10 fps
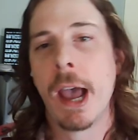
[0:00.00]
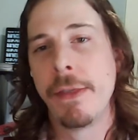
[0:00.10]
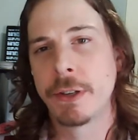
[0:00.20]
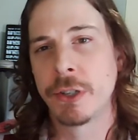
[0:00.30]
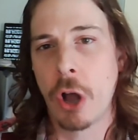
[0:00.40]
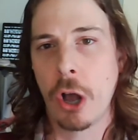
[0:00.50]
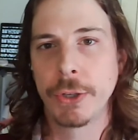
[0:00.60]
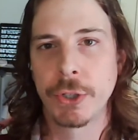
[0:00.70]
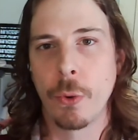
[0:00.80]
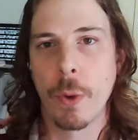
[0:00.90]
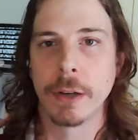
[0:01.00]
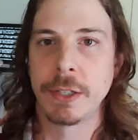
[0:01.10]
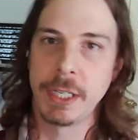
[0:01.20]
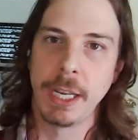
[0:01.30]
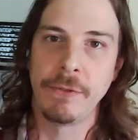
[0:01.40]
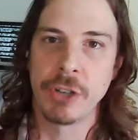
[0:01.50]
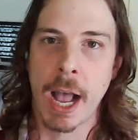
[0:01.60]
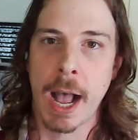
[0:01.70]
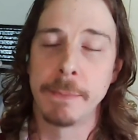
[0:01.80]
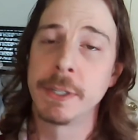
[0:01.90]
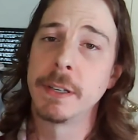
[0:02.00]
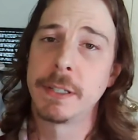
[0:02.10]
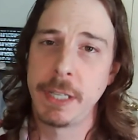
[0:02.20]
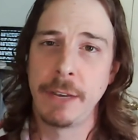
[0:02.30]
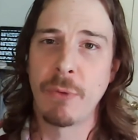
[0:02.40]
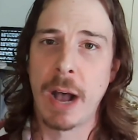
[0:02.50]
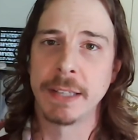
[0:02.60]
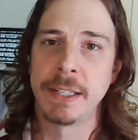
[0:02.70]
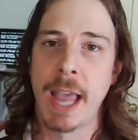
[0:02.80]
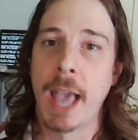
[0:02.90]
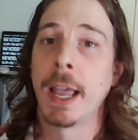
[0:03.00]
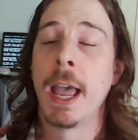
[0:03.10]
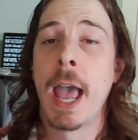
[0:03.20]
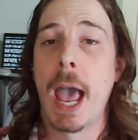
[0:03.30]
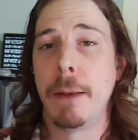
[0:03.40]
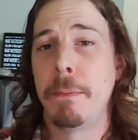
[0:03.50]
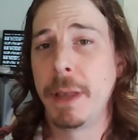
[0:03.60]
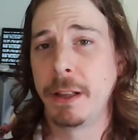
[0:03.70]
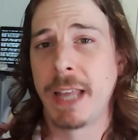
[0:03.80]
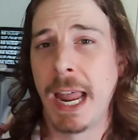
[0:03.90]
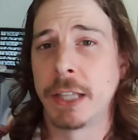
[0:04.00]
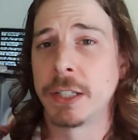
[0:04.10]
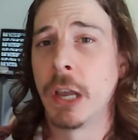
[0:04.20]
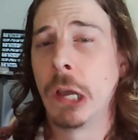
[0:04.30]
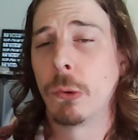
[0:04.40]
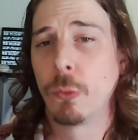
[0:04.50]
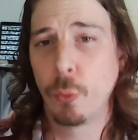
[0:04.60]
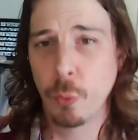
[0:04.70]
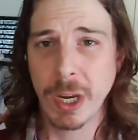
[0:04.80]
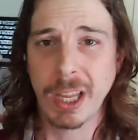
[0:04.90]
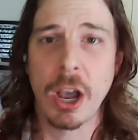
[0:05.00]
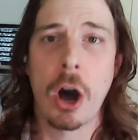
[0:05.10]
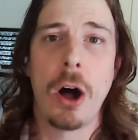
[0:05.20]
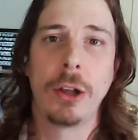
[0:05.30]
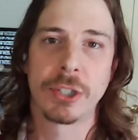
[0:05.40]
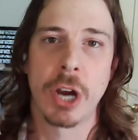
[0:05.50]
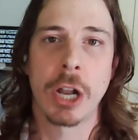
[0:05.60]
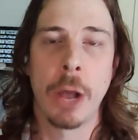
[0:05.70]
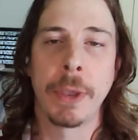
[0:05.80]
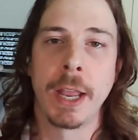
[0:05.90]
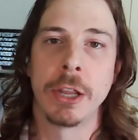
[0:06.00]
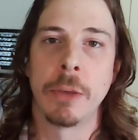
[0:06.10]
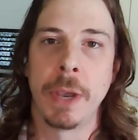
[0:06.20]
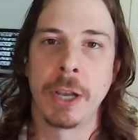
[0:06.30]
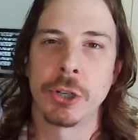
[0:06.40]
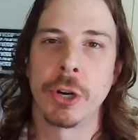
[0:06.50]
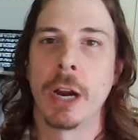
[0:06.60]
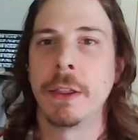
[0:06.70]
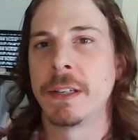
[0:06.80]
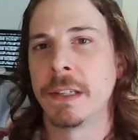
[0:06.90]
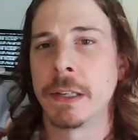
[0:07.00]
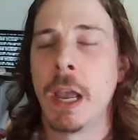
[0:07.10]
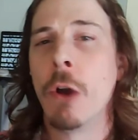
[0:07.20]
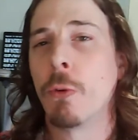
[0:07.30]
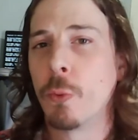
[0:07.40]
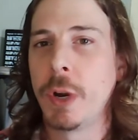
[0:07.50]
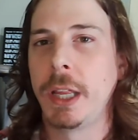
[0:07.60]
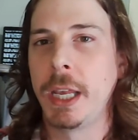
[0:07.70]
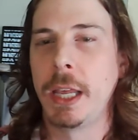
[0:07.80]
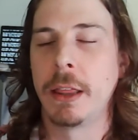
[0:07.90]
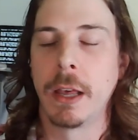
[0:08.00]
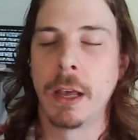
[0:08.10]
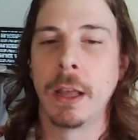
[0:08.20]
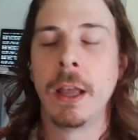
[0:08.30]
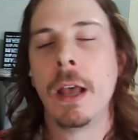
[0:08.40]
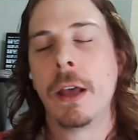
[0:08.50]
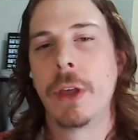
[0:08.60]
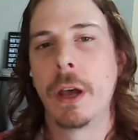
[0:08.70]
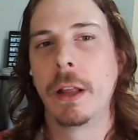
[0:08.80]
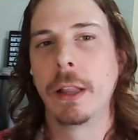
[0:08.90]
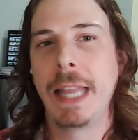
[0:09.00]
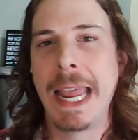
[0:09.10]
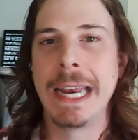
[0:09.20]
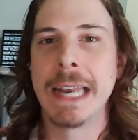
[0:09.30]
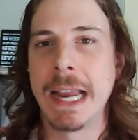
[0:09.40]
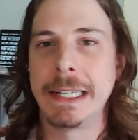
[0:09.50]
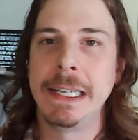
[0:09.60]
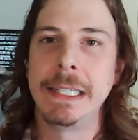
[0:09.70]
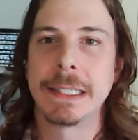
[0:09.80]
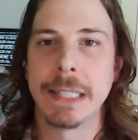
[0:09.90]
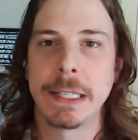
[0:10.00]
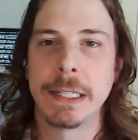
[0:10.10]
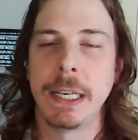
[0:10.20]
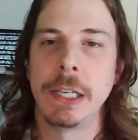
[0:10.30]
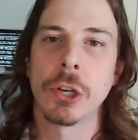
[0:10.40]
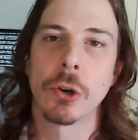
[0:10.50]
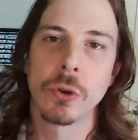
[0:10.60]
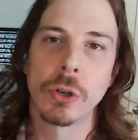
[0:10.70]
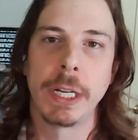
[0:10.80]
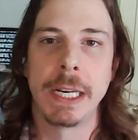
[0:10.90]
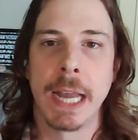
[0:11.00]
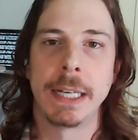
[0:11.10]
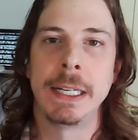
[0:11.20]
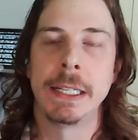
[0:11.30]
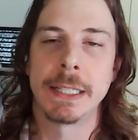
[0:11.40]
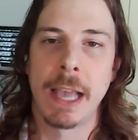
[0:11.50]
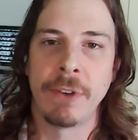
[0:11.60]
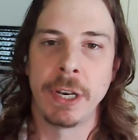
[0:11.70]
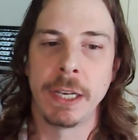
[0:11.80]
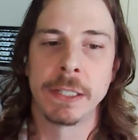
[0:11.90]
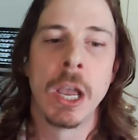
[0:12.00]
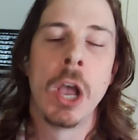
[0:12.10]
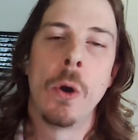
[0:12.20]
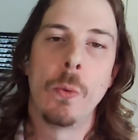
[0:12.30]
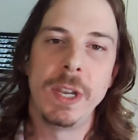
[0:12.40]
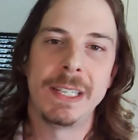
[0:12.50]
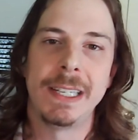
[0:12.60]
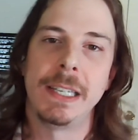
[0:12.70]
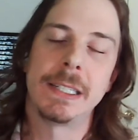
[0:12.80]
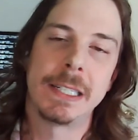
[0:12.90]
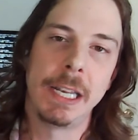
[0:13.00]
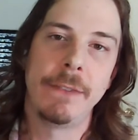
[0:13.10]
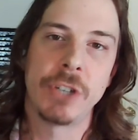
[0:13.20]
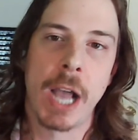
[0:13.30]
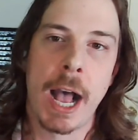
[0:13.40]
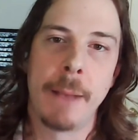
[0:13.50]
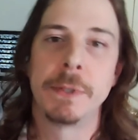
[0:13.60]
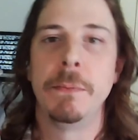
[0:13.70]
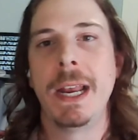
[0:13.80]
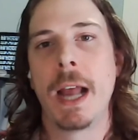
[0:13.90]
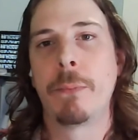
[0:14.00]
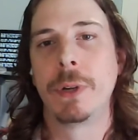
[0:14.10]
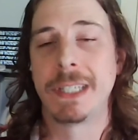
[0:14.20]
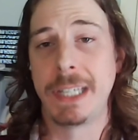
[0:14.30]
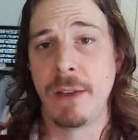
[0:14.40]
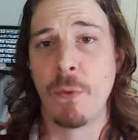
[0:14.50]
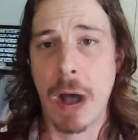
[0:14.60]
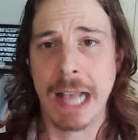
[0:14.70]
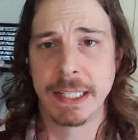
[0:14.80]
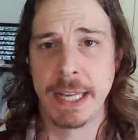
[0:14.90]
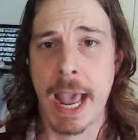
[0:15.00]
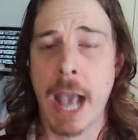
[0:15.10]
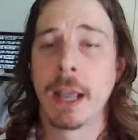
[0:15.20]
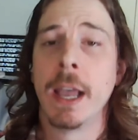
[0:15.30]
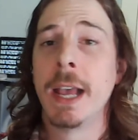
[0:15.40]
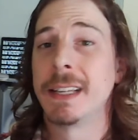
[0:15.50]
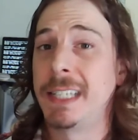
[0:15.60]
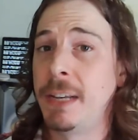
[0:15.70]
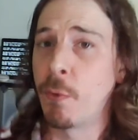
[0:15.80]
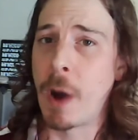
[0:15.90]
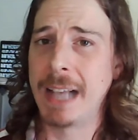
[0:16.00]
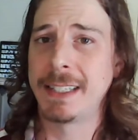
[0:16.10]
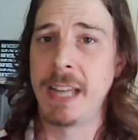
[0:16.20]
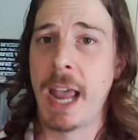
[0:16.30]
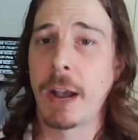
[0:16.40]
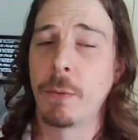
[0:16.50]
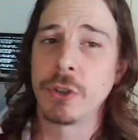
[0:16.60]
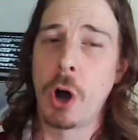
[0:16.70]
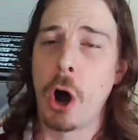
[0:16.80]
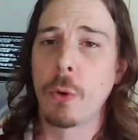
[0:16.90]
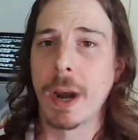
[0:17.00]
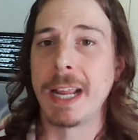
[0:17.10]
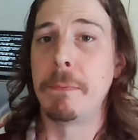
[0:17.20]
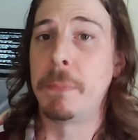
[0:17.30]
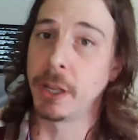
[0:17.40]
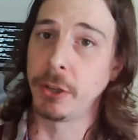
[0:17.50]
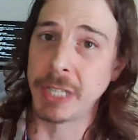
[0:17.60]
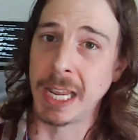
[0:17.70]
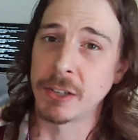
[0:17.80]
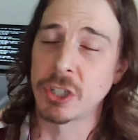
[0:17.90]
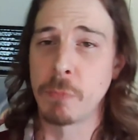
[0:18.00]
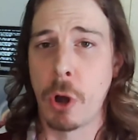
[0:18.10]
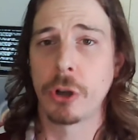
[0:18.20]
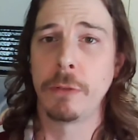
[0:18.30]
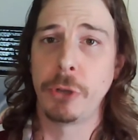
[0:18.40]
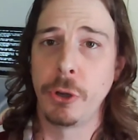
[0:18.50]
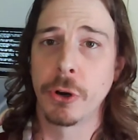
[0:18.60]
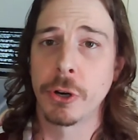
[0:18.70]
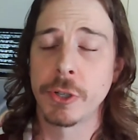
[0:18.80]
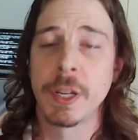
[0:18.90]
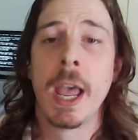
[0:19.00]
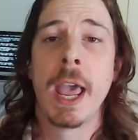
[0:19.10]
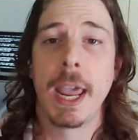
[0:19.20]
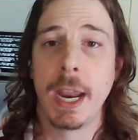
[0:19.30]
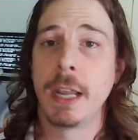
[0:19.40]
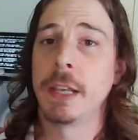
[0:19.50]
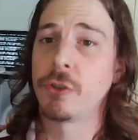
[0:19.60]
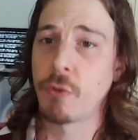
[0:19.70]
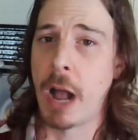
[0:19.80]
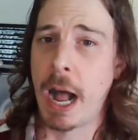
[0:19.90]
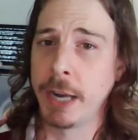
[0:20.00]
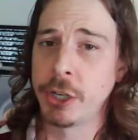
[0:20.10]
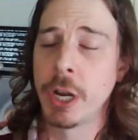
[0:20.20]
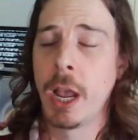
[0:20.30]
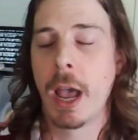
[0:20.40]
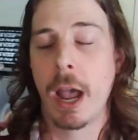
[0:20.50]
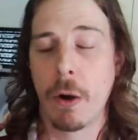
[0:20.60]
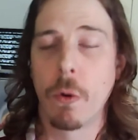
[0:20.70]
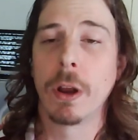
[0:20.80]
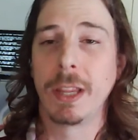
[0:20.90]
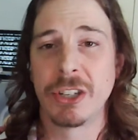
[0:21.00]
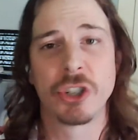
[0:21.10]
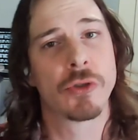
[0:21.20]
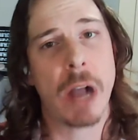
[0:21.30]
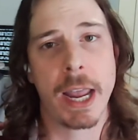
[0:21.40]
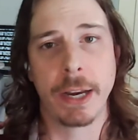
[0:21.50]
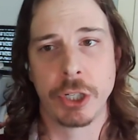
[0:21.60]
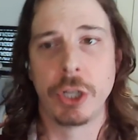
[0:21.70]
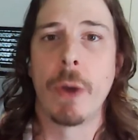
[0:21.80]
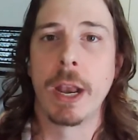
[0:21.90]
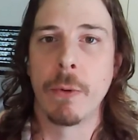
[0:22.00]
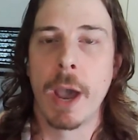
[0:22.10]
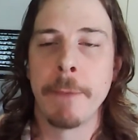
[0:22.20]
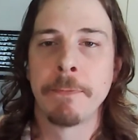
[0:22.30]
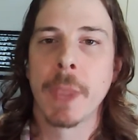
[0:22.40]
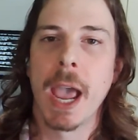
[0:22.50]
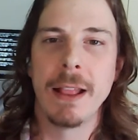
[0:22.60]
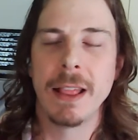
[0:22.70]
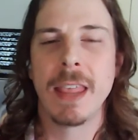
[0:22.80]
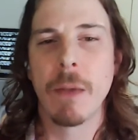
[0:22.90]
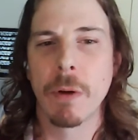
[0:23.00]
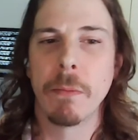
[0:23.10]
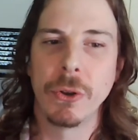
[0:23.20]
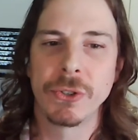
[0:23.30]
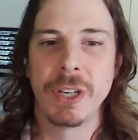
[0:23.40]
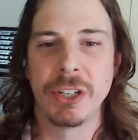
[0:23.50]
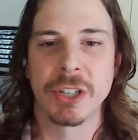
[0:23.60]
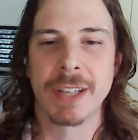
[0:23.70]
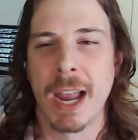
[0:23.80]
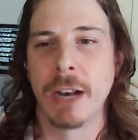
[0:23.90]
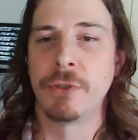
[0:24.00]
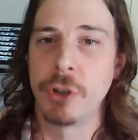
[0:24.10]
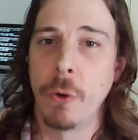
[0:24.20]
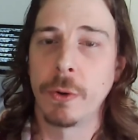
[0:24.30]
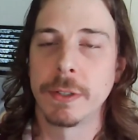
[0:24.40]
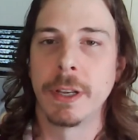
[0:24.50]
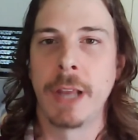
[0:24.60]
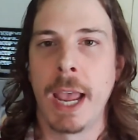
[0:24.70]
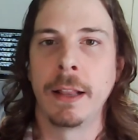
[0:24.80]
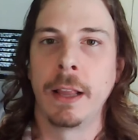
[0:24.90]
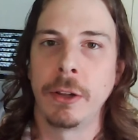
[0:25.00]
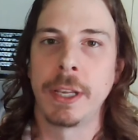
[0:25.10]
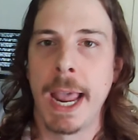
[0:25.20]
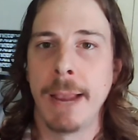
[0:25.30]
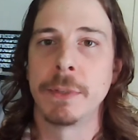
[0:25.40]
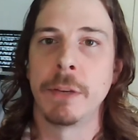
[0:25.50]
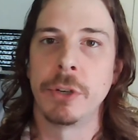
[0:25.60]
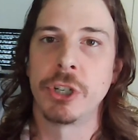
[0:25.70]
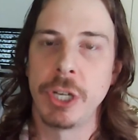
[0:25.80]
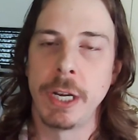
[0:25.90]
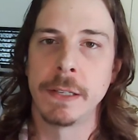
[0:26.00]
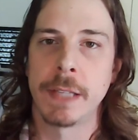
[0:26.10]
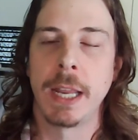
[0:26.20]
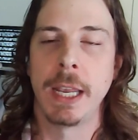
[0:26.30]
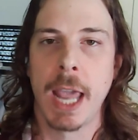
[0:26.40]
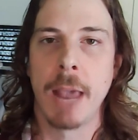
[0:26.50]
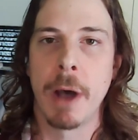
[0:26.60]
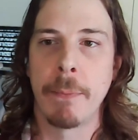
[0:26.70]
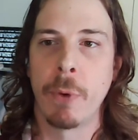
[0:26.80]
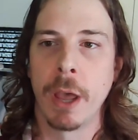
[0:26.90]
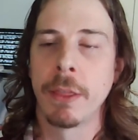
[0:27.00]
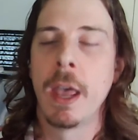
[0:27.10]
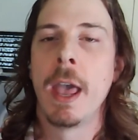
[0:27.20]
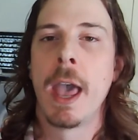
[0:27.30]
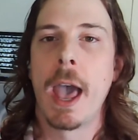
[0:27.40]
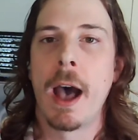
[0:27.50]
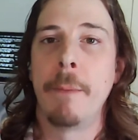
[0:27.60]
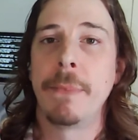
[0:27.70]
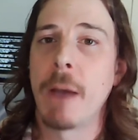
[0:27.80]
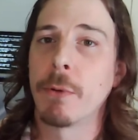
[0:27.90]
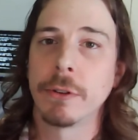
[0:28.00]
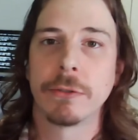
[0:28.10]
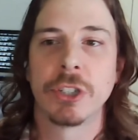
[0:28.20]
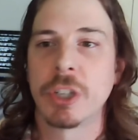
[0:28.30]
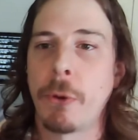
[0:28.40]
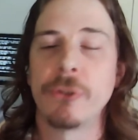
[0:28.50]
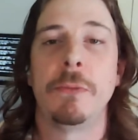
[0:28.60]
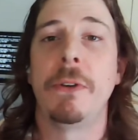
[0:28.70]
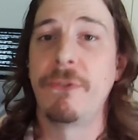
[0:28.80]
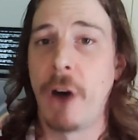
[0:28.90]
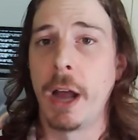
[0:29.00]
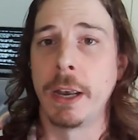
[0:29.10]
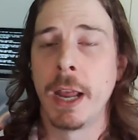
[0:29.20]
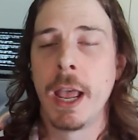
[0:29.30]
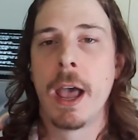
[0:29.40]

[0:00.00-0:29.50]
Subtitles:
And this is also where Steve Jobs, Steve Wozniak, and Bill Gates really all start coming into the picture here. And this is really the late 1960s, early 1970s. We see Steve Jobs meet up with Steve Wozniak. Steve Wozniak was already building small computers in his garage, or at least trying to anyway. And they were mostly just kind of jokes and little games and machines that he came up with that were just supposed to be fun.